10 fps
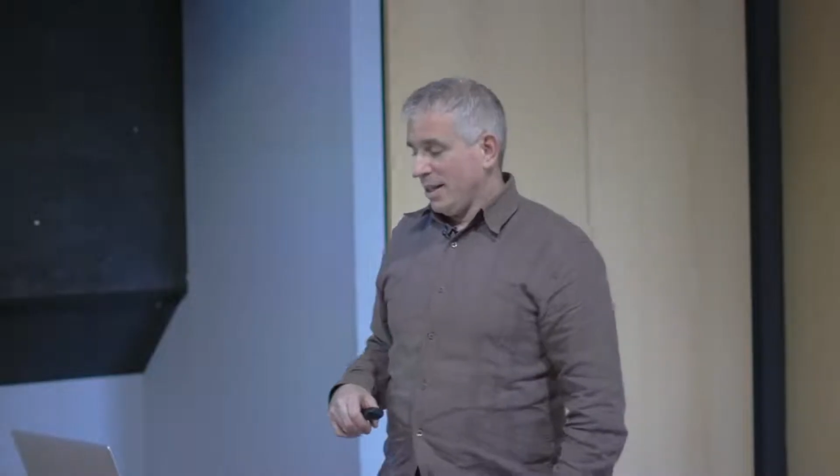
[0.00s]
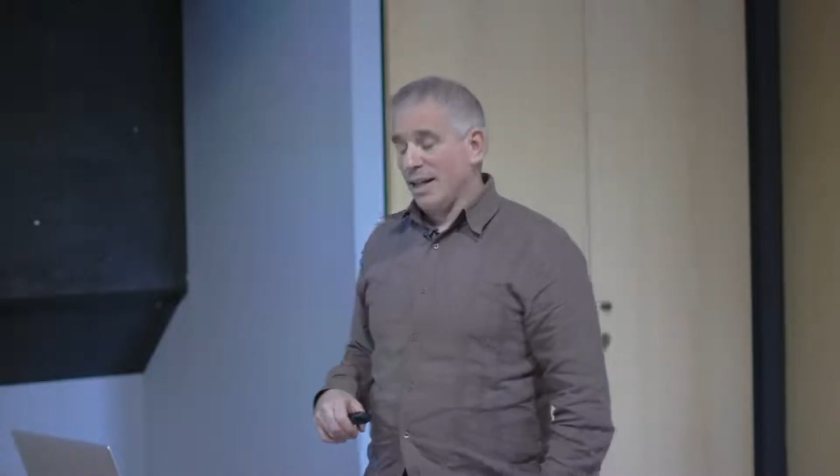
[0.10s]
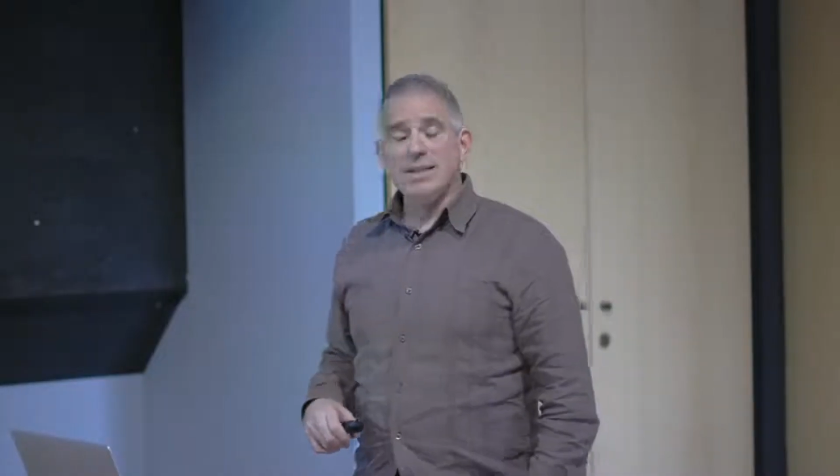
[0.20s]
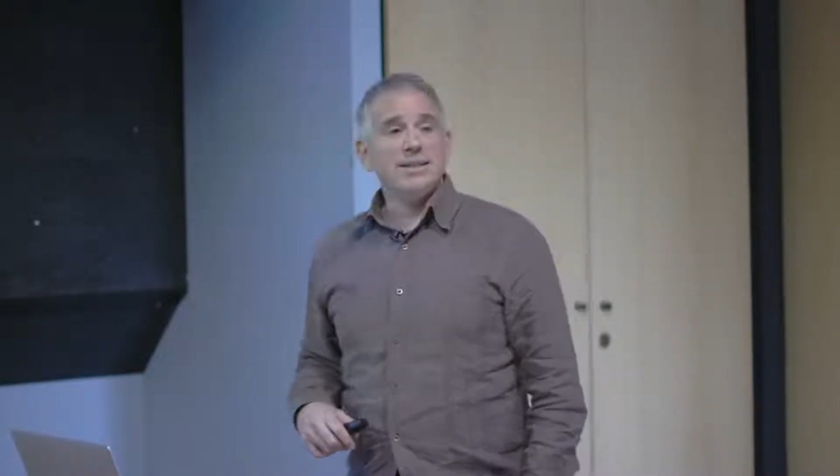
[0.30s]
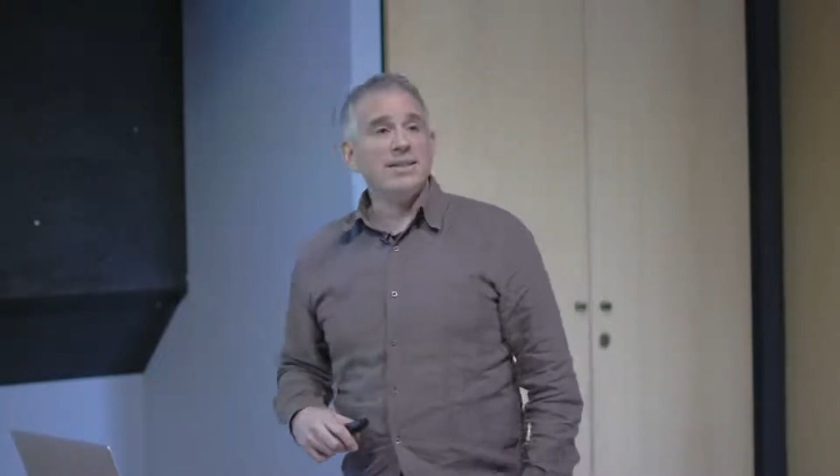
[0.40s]

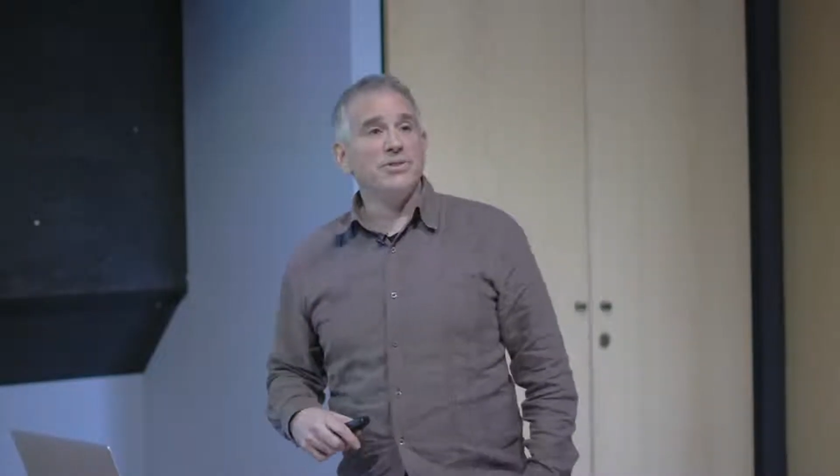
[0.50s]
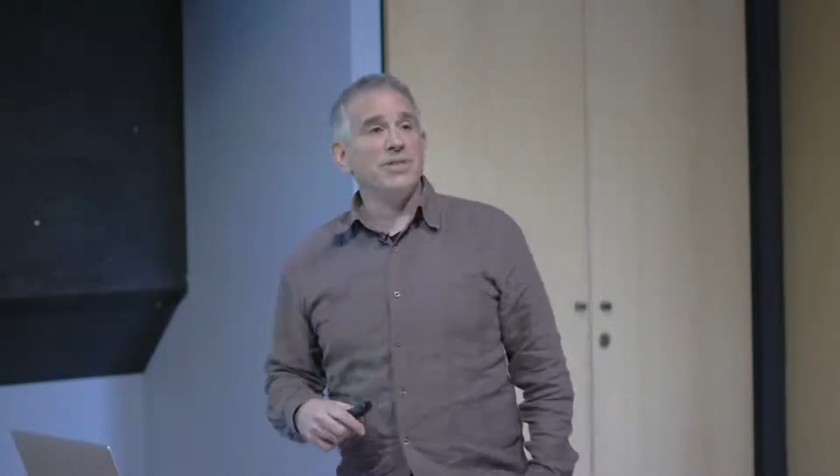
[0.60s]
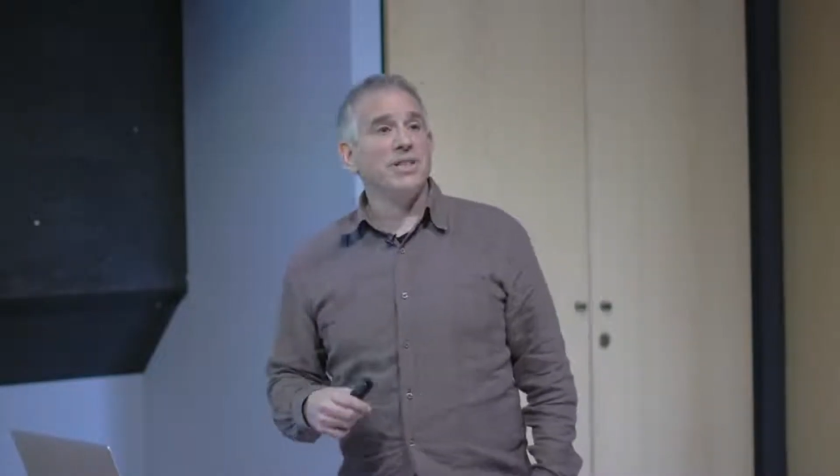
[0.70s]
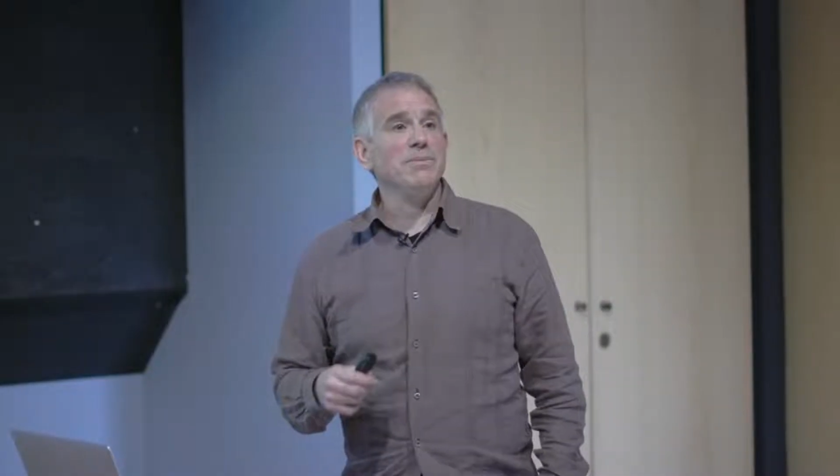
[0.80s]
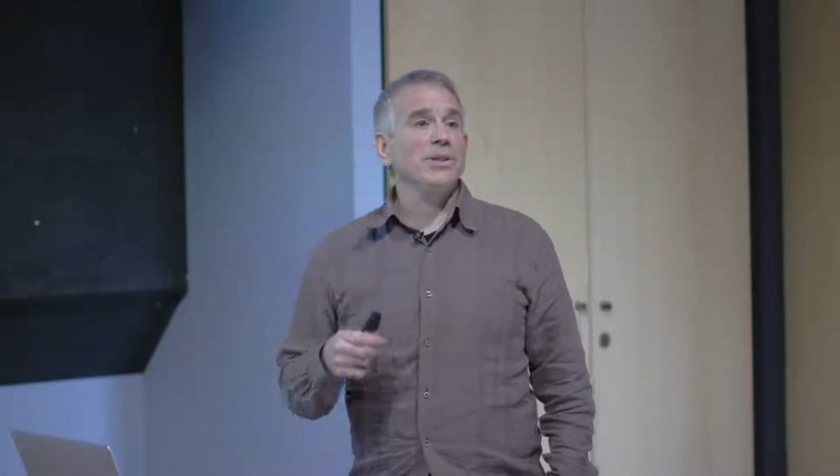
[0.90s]
And it's
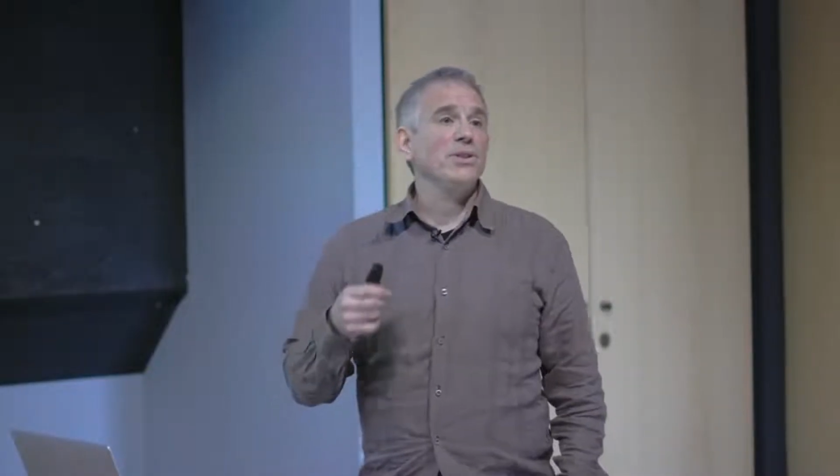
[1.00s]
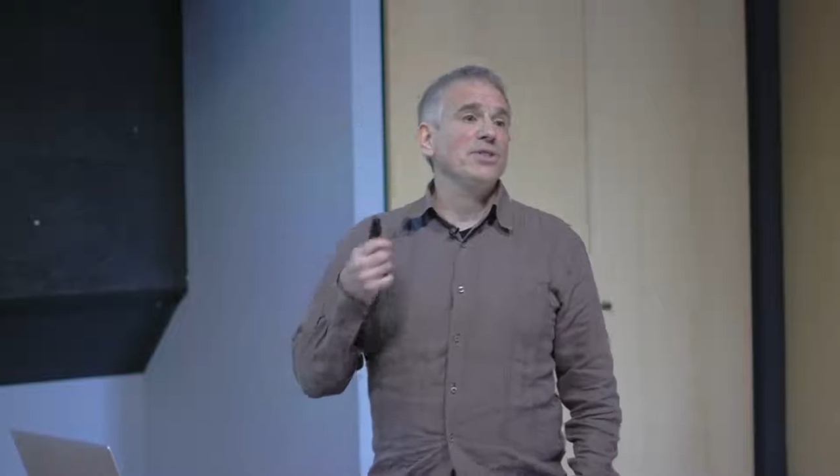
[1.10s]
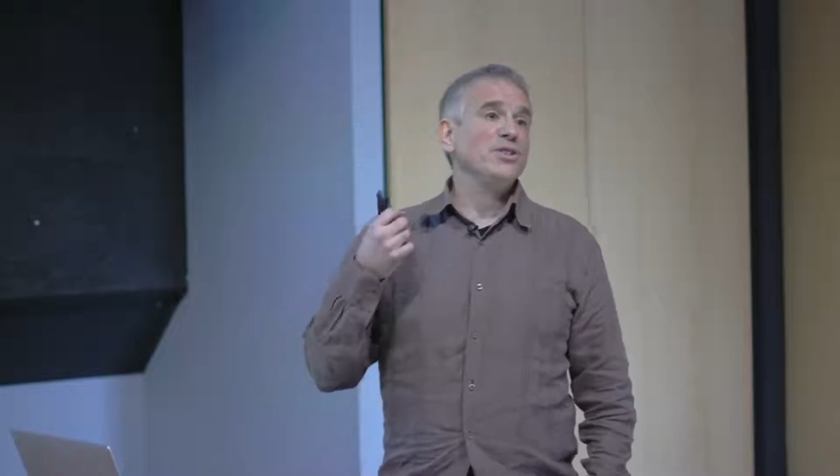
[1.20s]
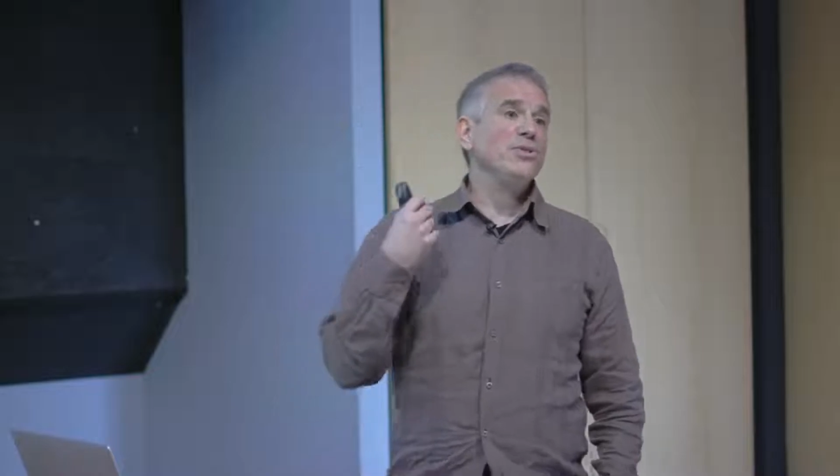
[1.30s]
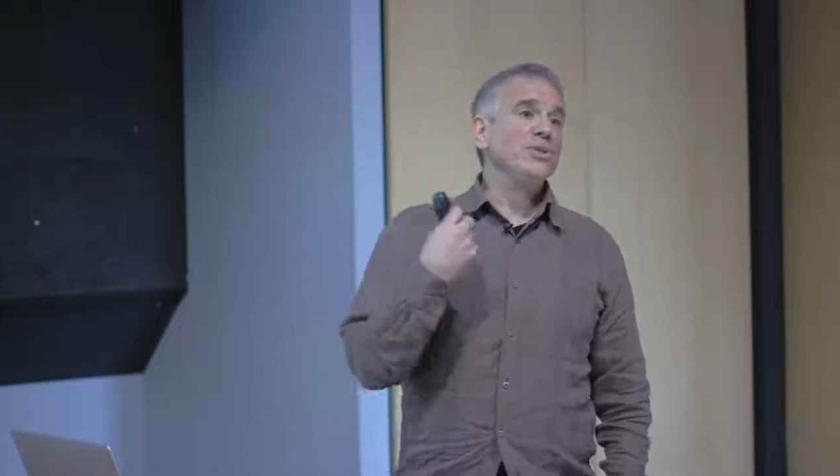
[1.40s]
interesting
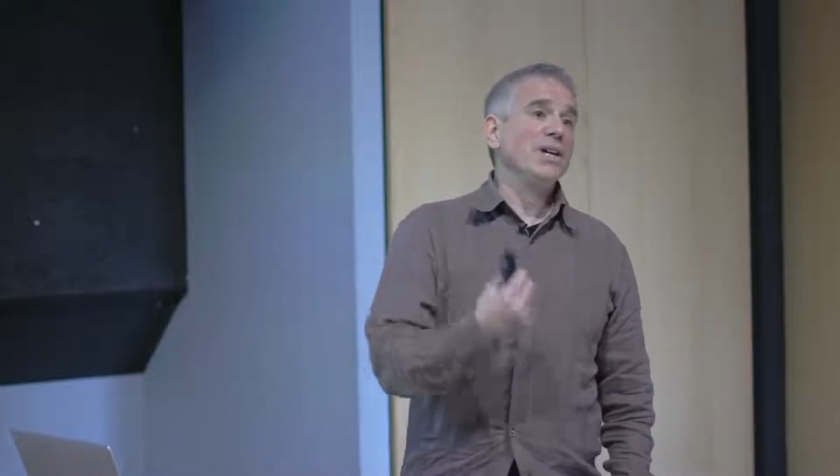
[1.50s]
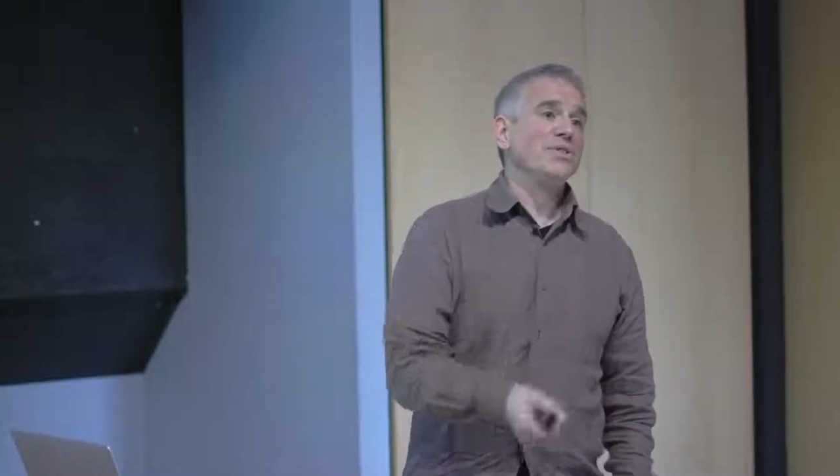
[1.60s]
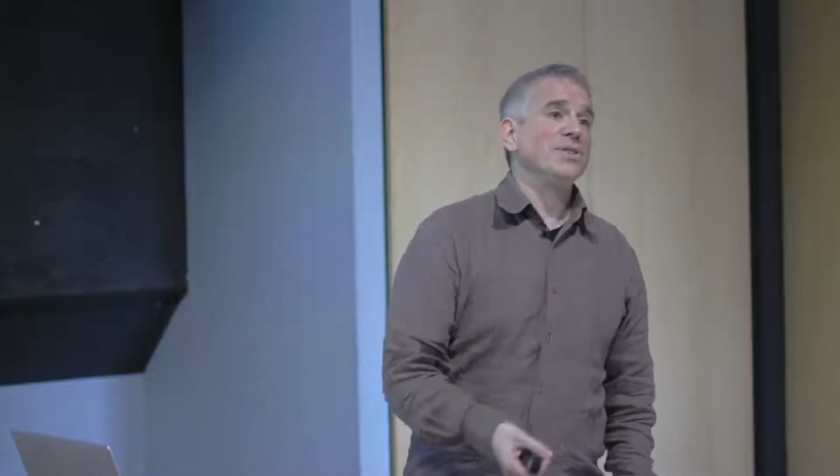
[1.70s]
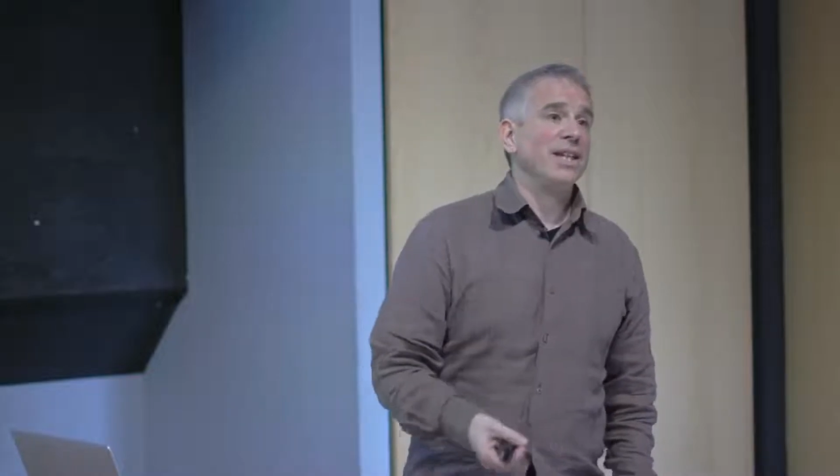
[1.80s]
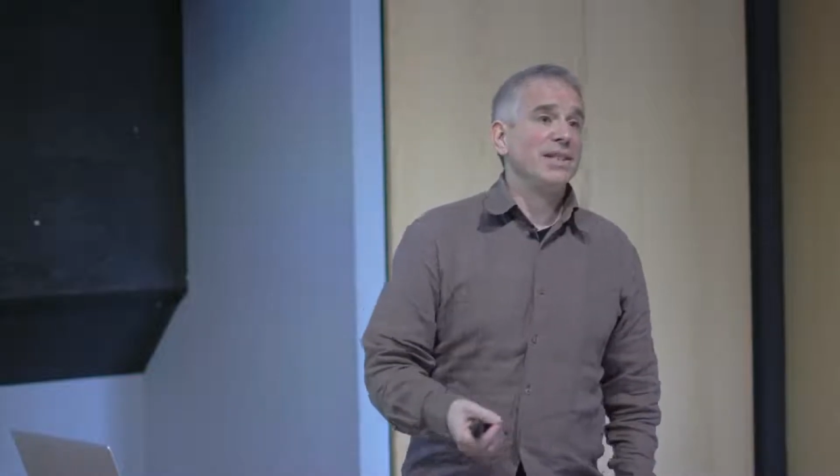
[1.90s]
because in
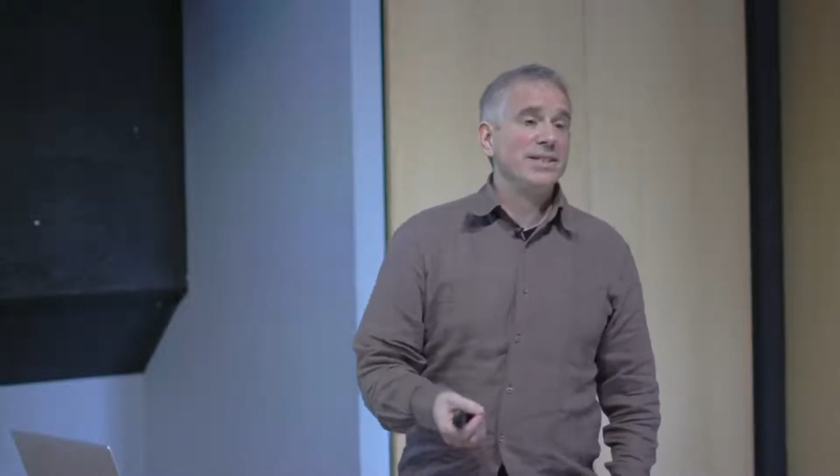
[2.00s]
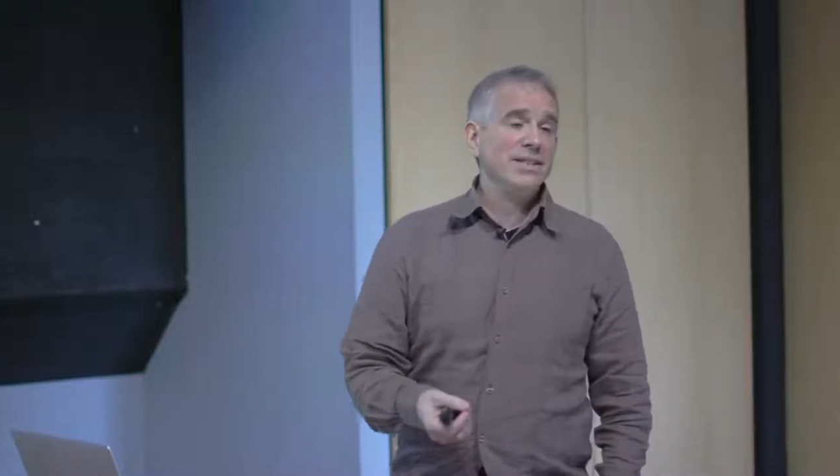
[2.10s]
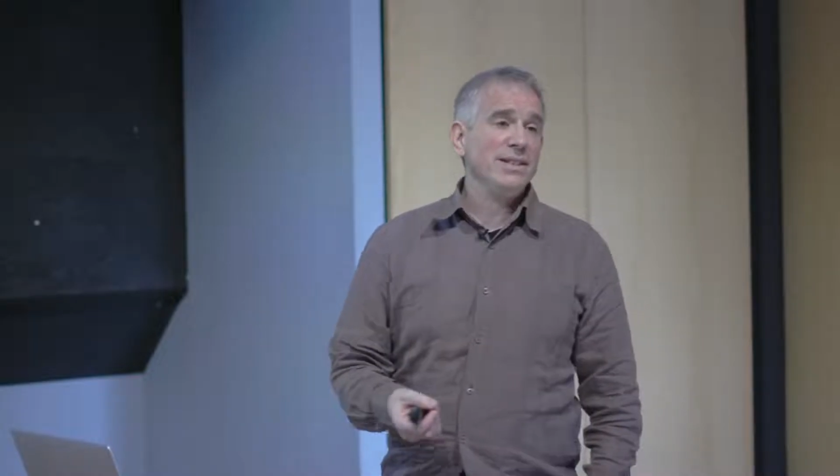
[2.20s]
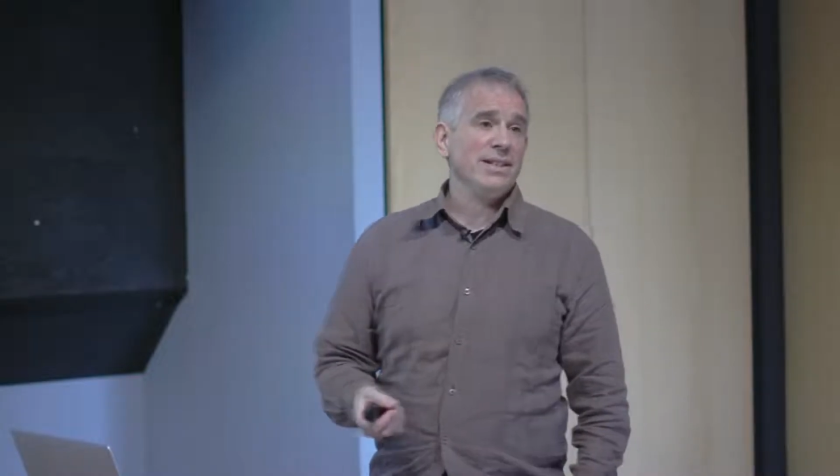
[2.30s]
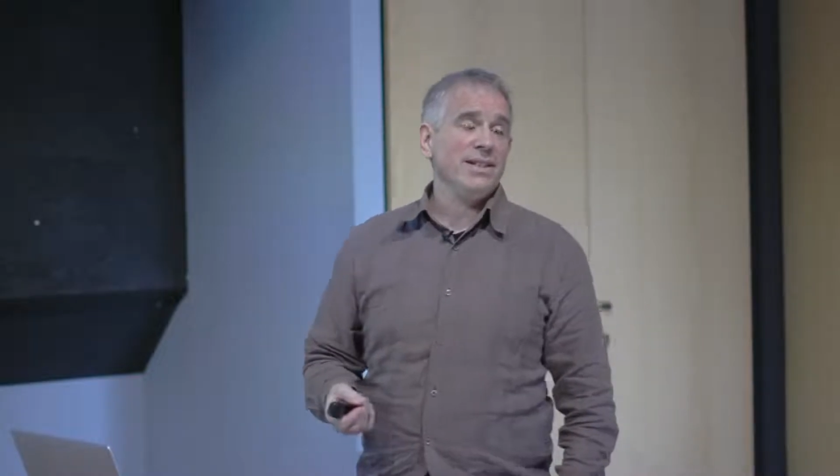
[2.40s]

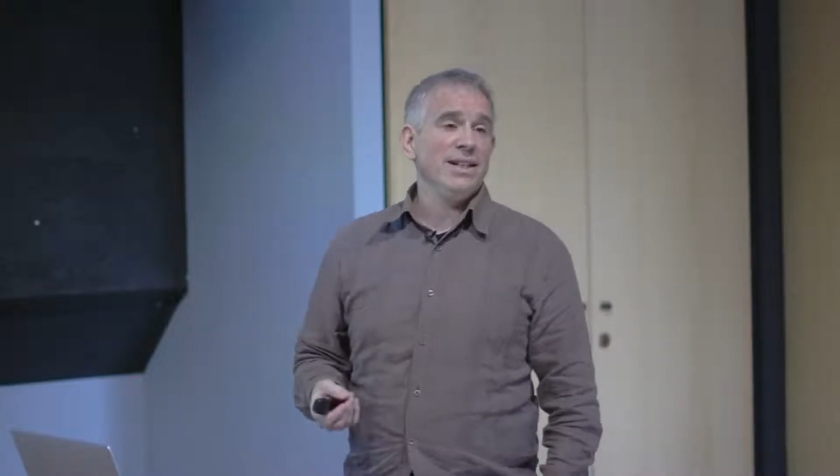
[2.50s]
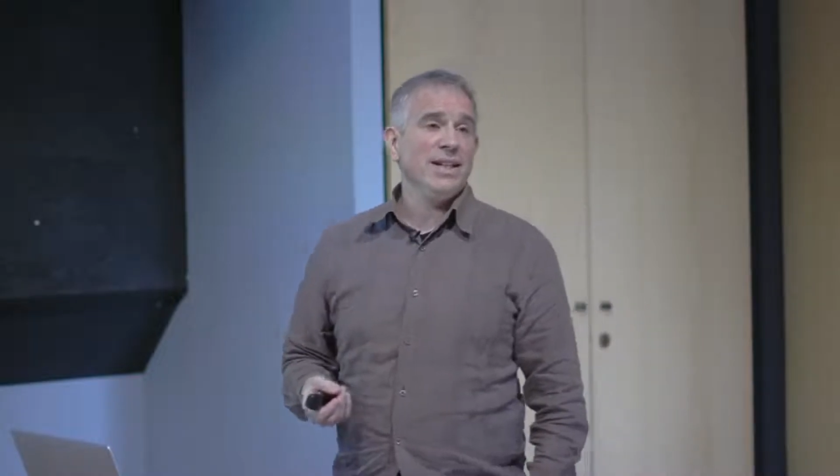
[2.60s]
2018,